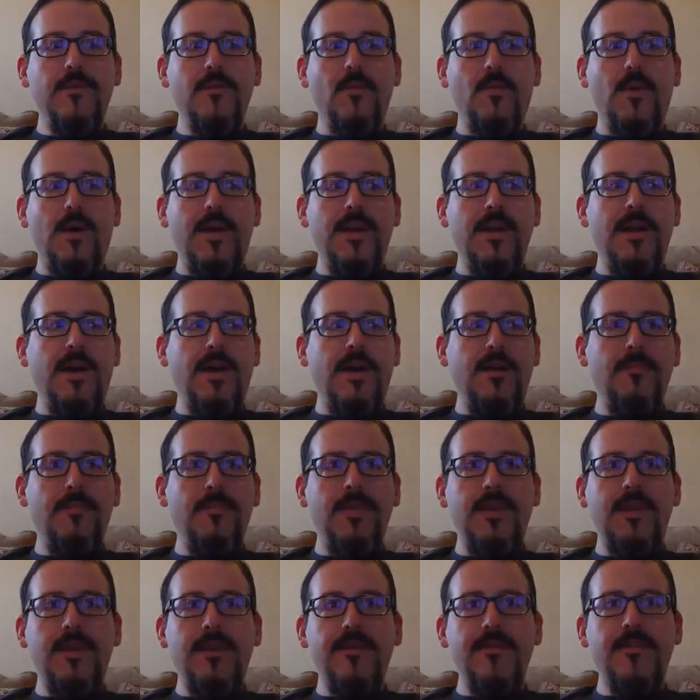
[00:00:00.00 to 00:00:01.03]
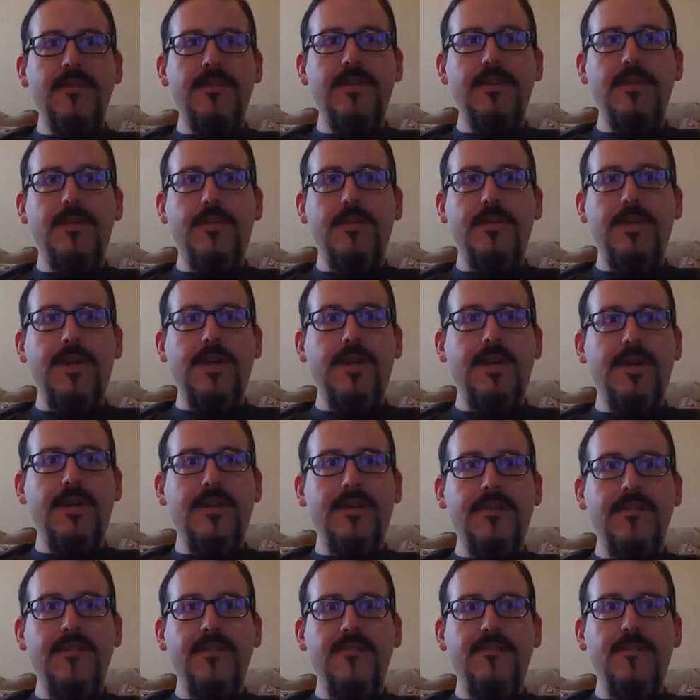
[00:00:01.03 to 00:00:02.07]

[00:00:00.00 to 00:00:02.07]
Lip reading: why not me's and all that kind of stuff,